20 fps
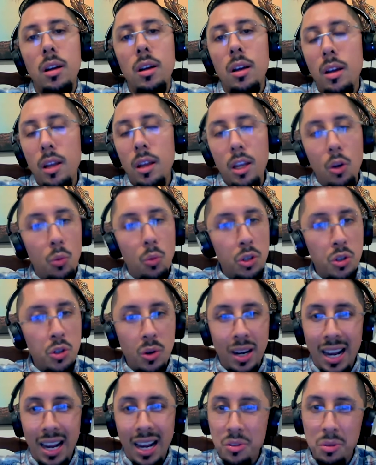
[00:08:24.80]
in which you
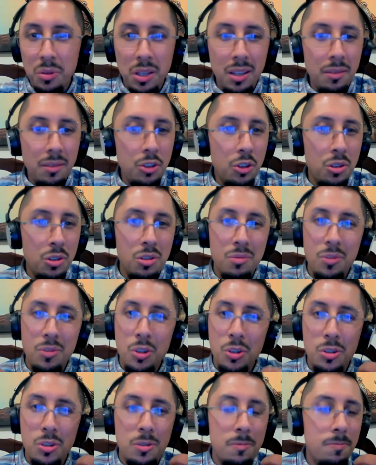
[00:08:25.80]
can actually just
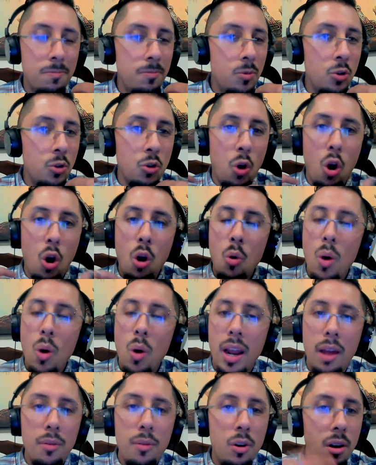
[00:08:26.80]
draw
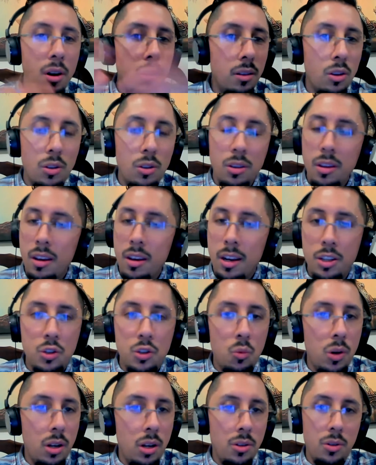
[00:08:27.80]
whatever it is you
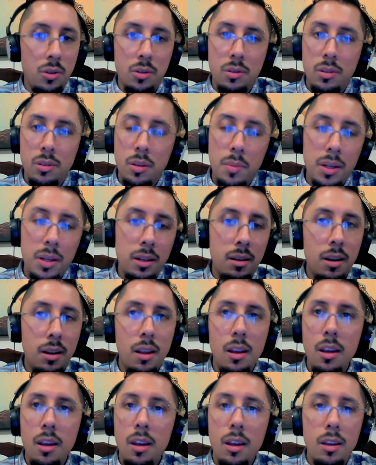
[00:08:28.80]
want to do. I mean,
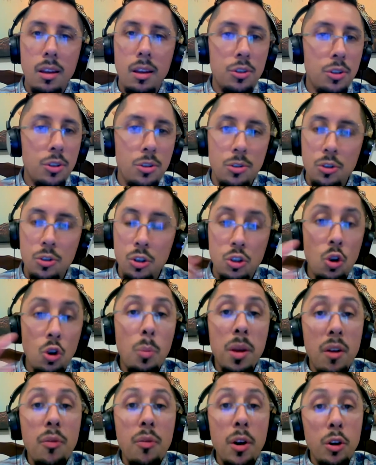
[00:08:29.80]
just don't be
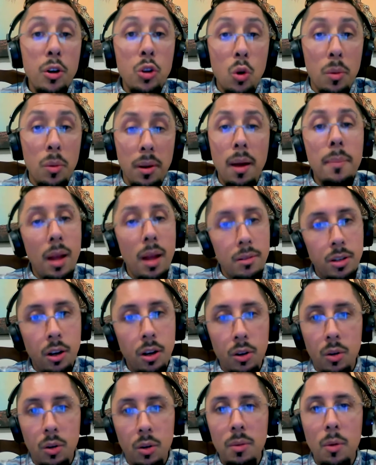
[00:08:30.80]
afraid to do it. I'm telling
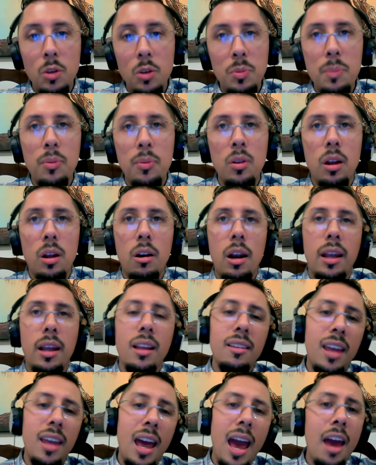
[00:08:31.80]
you. I mean, most people are like,
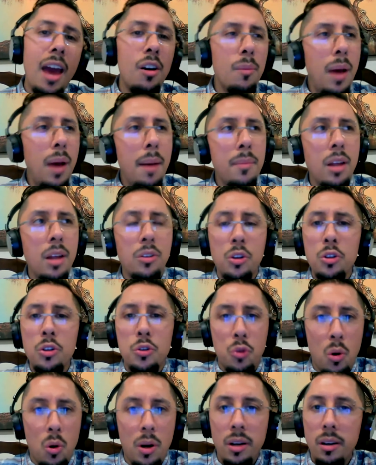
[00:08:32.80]
yeah, I'm not good
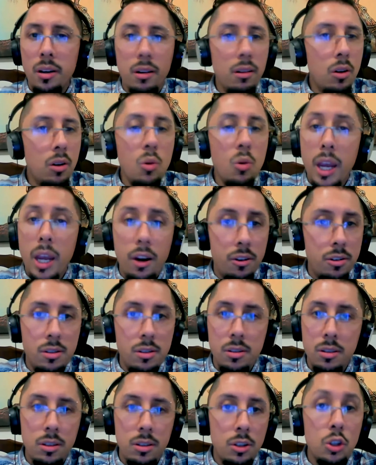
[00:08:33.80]
drawing. Who cares?
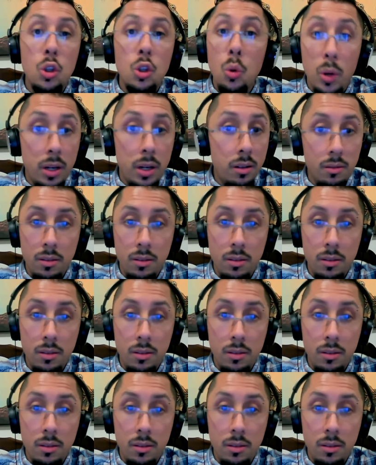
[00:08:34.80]
Do it.